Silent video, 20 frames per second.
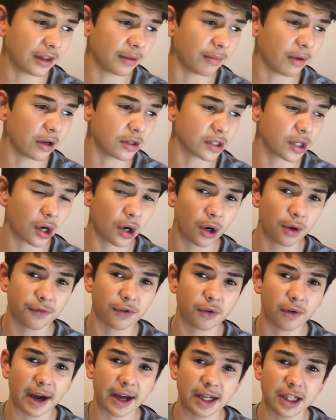the most
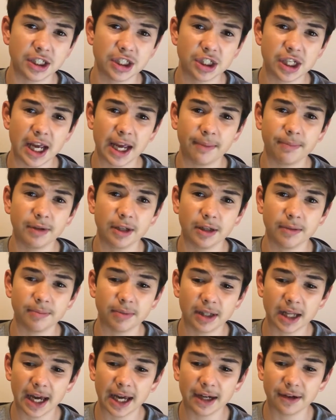overrated champion
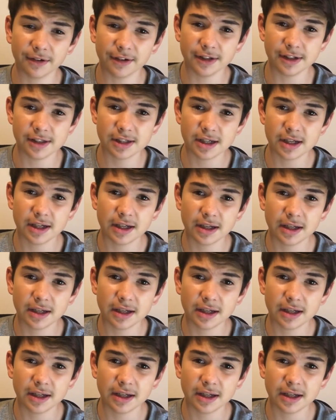player is.